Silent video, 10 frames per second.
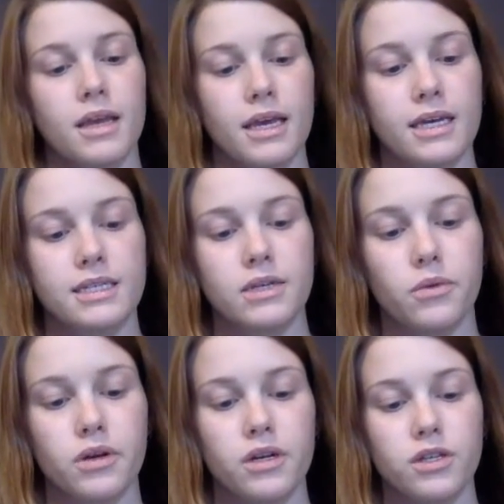And I
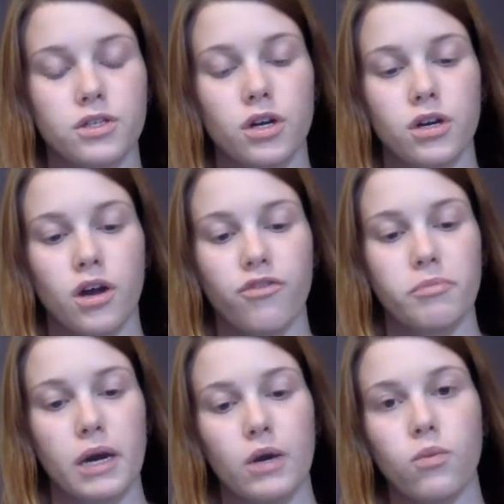wanted to start off
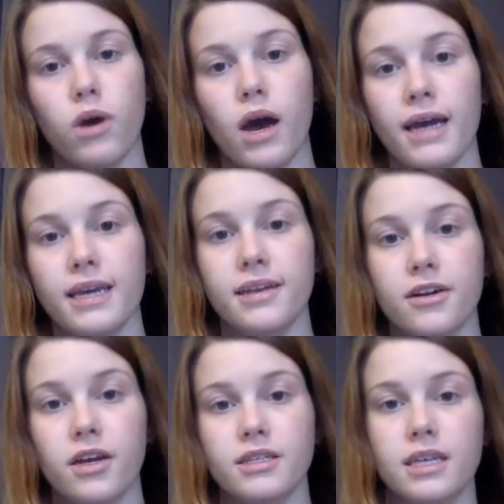by why
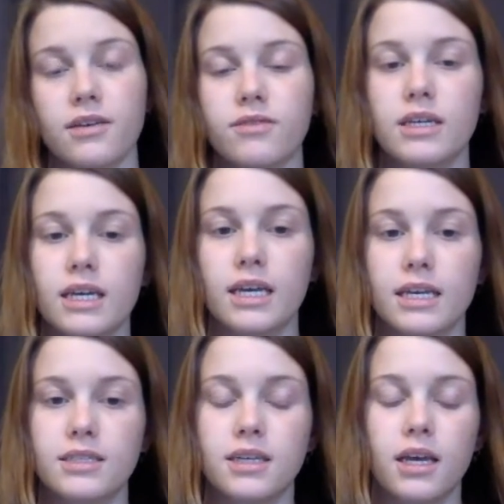internet safety
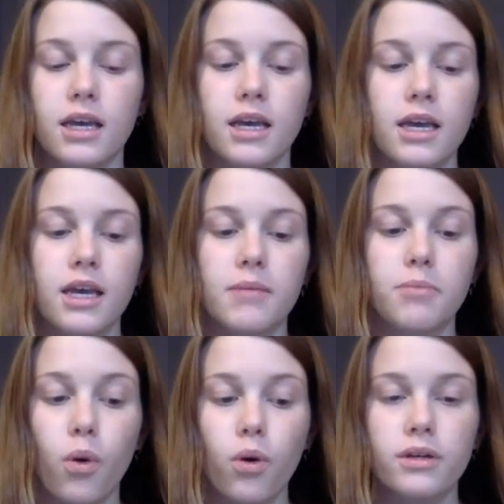is
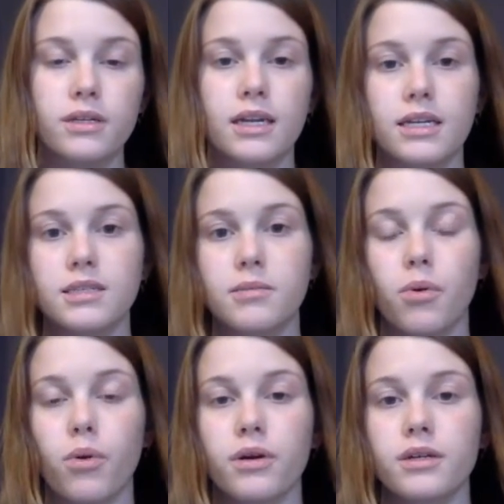important, and it's
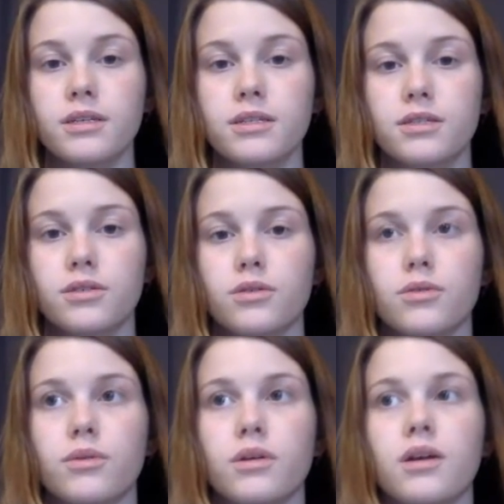important
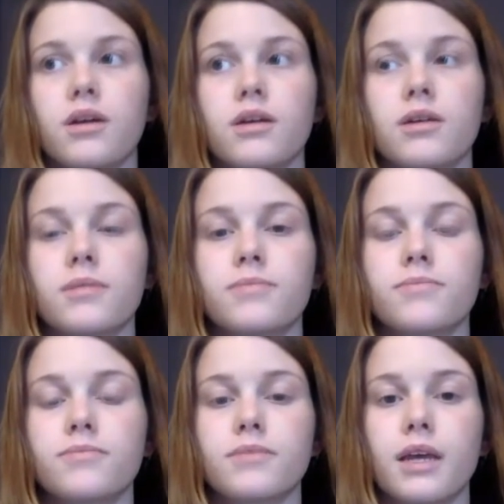to
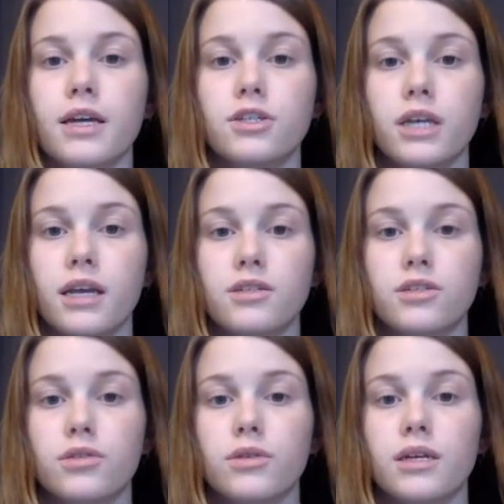educate
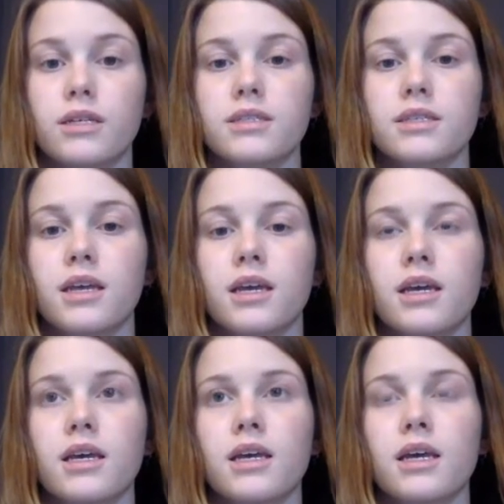students
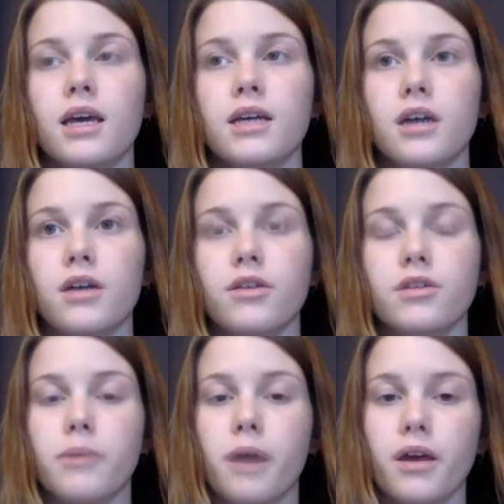and
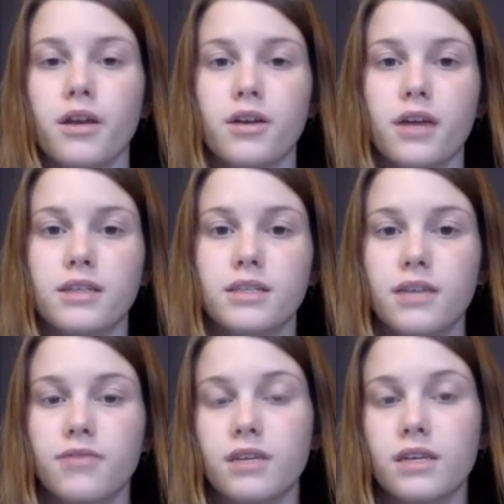others about internet
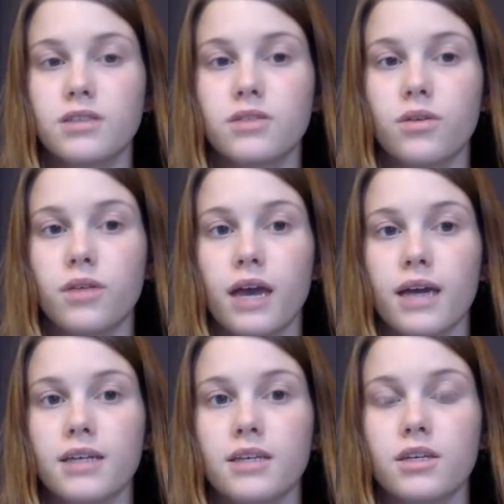safety so
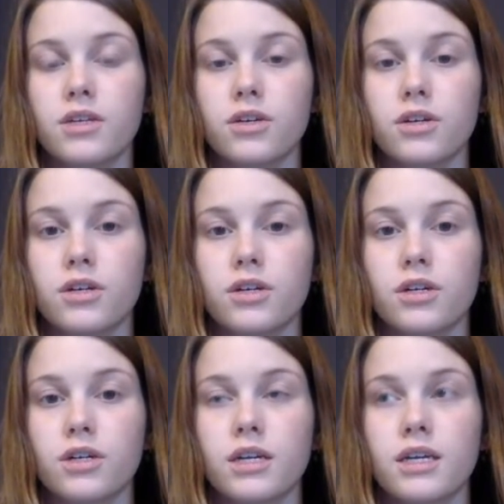that you're